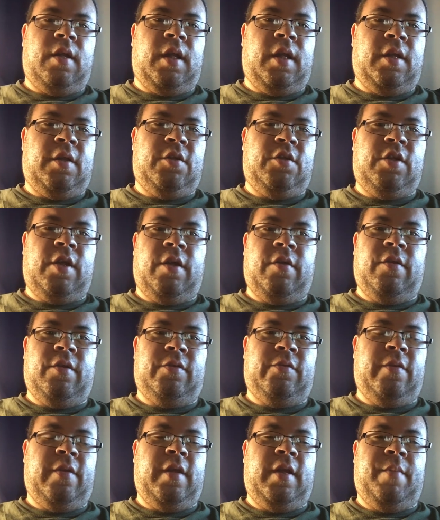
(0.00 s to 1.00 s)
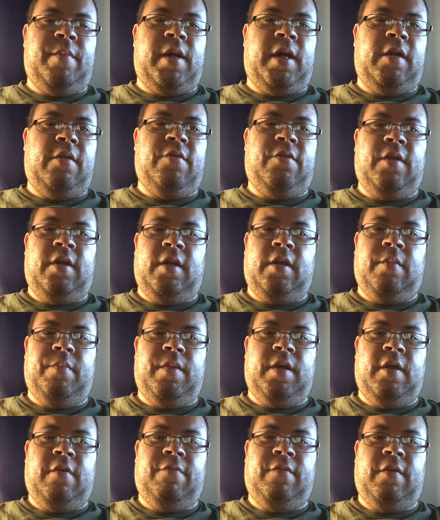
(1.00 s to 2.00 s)
And share this with anybody you think could
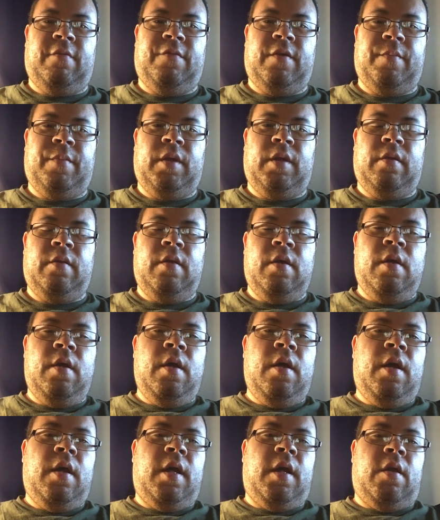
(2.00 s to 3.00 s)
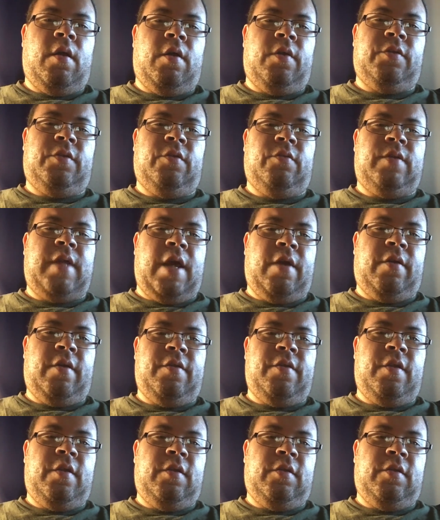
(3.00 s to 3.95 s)
benefit from it. And also down in the